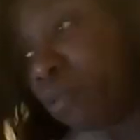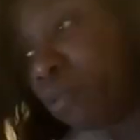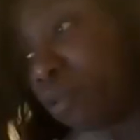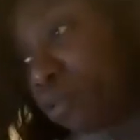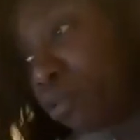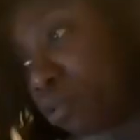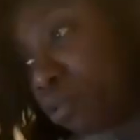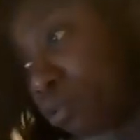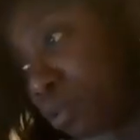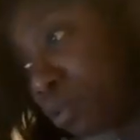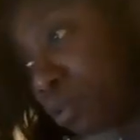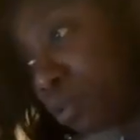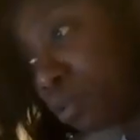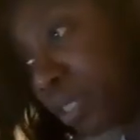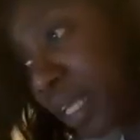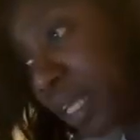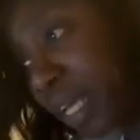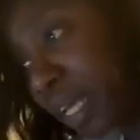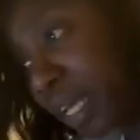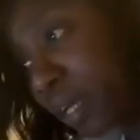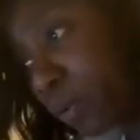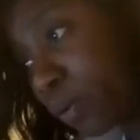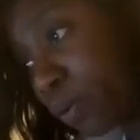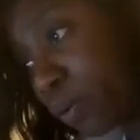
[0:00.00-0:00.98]
want
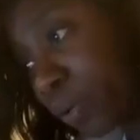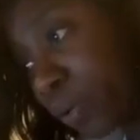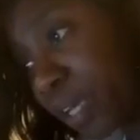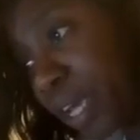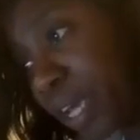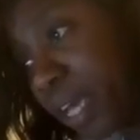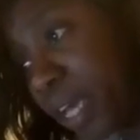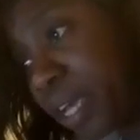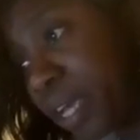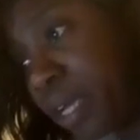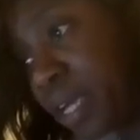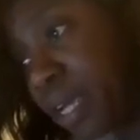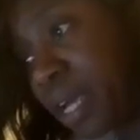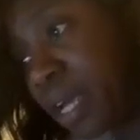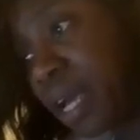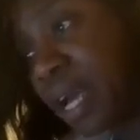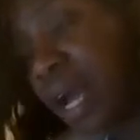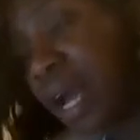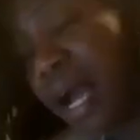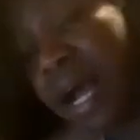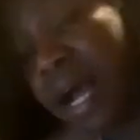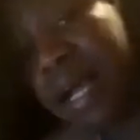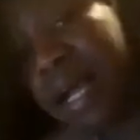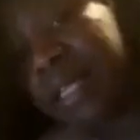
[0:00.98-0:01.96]
to take, okay?
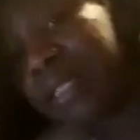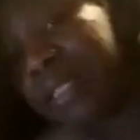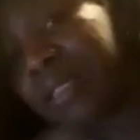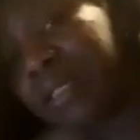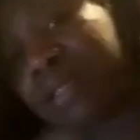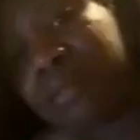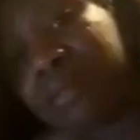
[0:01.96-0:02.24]
And